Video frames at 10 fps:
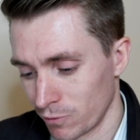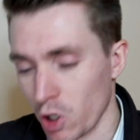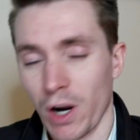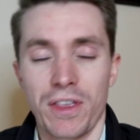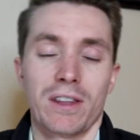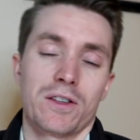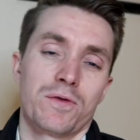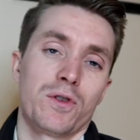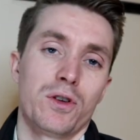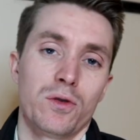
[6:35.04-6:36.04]
you know, I think
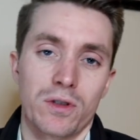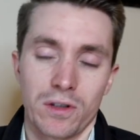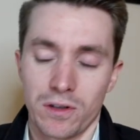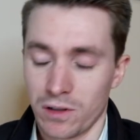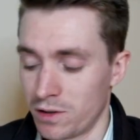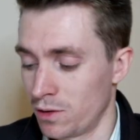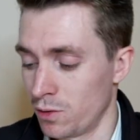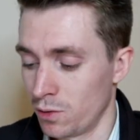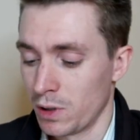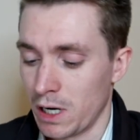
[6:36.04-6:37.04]
that's for you to to
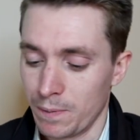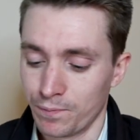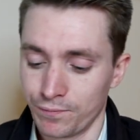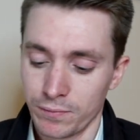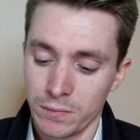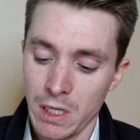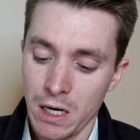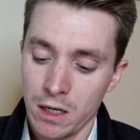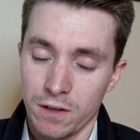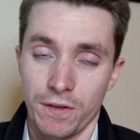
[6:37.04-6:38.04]
to, um,
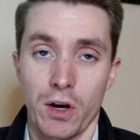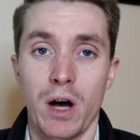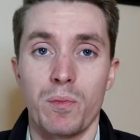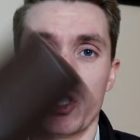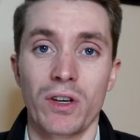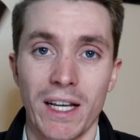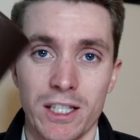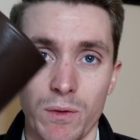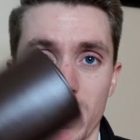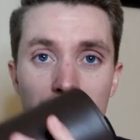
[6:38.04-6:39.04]
to figure out. But you can
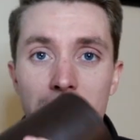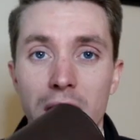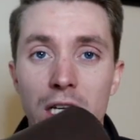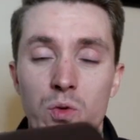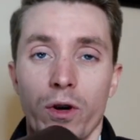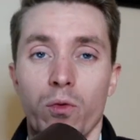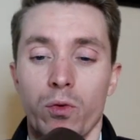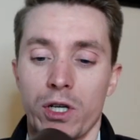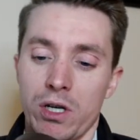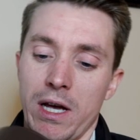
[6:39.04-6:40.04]
get something like this, where
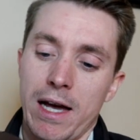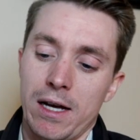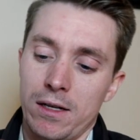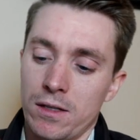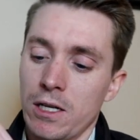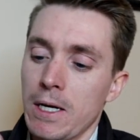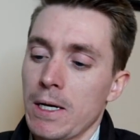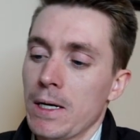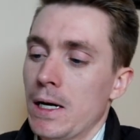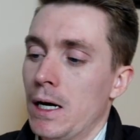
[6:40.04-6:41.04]
which has
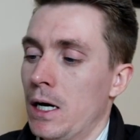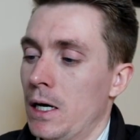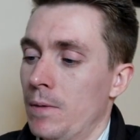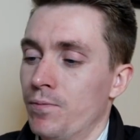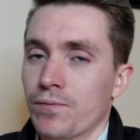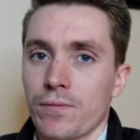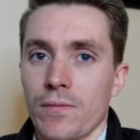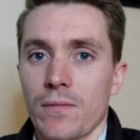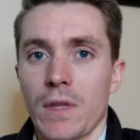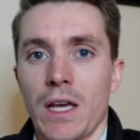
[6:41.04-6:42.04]
um,
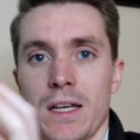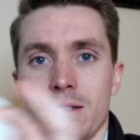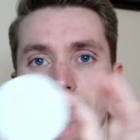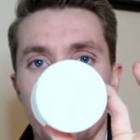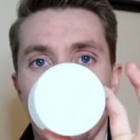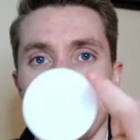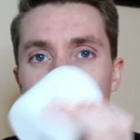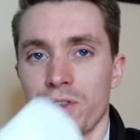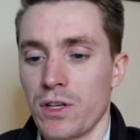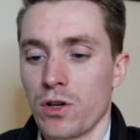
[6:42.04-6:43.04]
has these
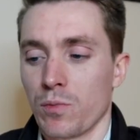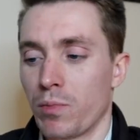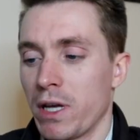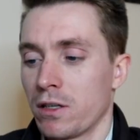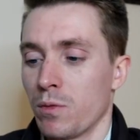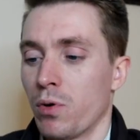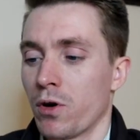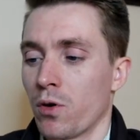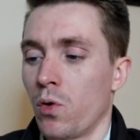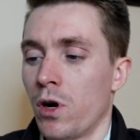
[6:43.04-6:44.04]
rolls that you can basically
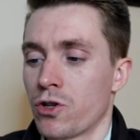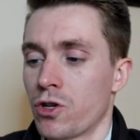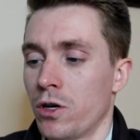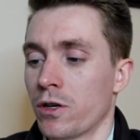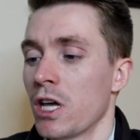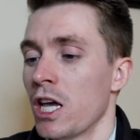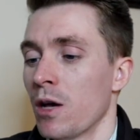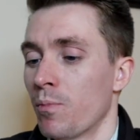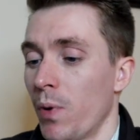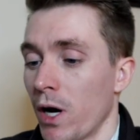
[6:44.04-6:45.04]
put a watch on.
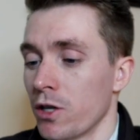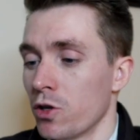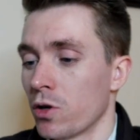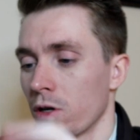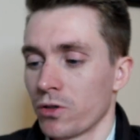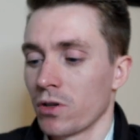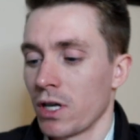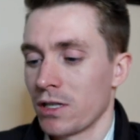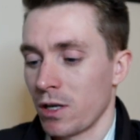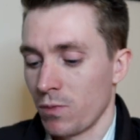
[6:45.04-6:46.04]
But you can also
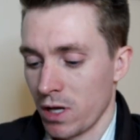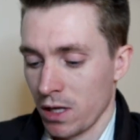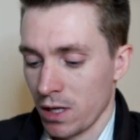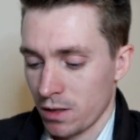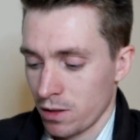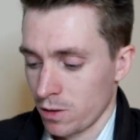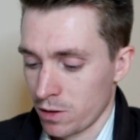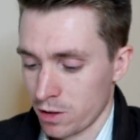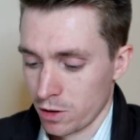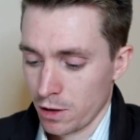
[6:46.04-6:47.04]
get something
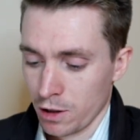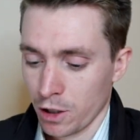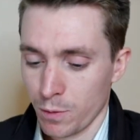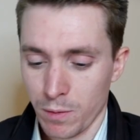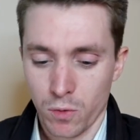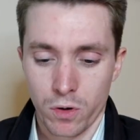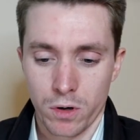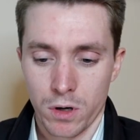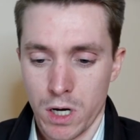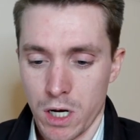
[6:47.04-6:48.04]
that's a little bit
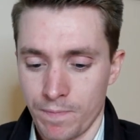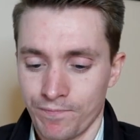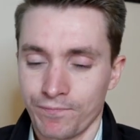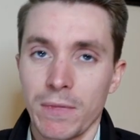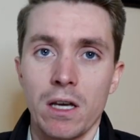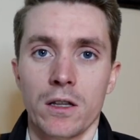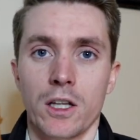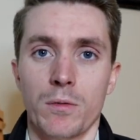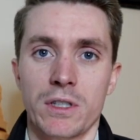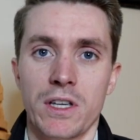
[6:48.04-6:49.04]
more, um,
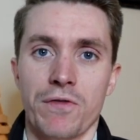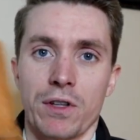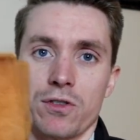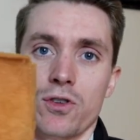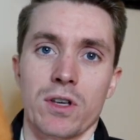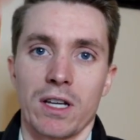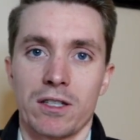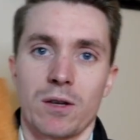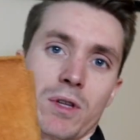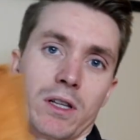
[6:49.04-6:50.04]
a little bit different. So you can
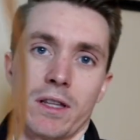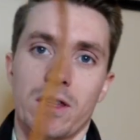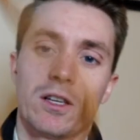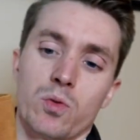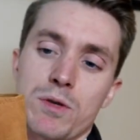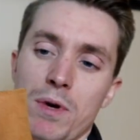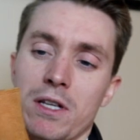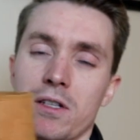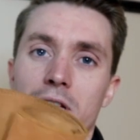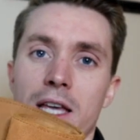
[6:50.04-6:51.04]
get something like this, which
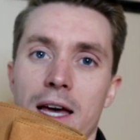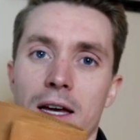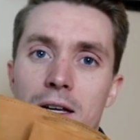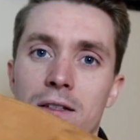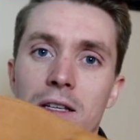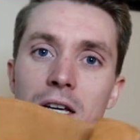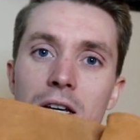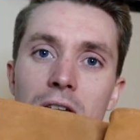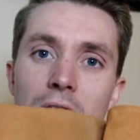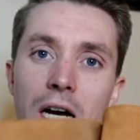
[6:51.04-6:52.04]
basically has
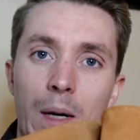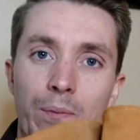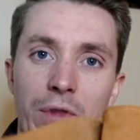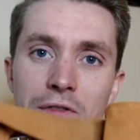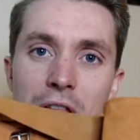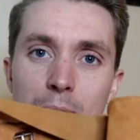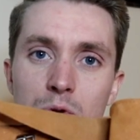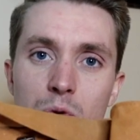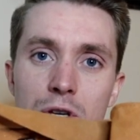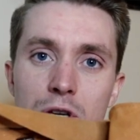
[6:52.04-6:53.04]
um,
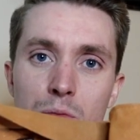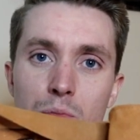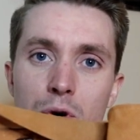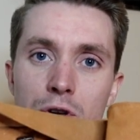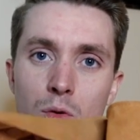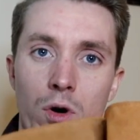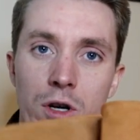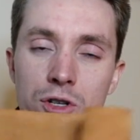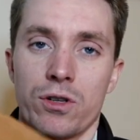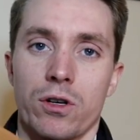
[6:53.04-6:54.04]
flaps where you can put your
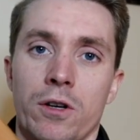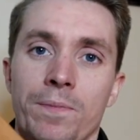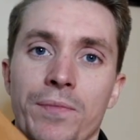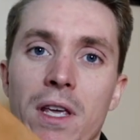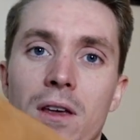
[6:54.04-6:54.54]
watches on.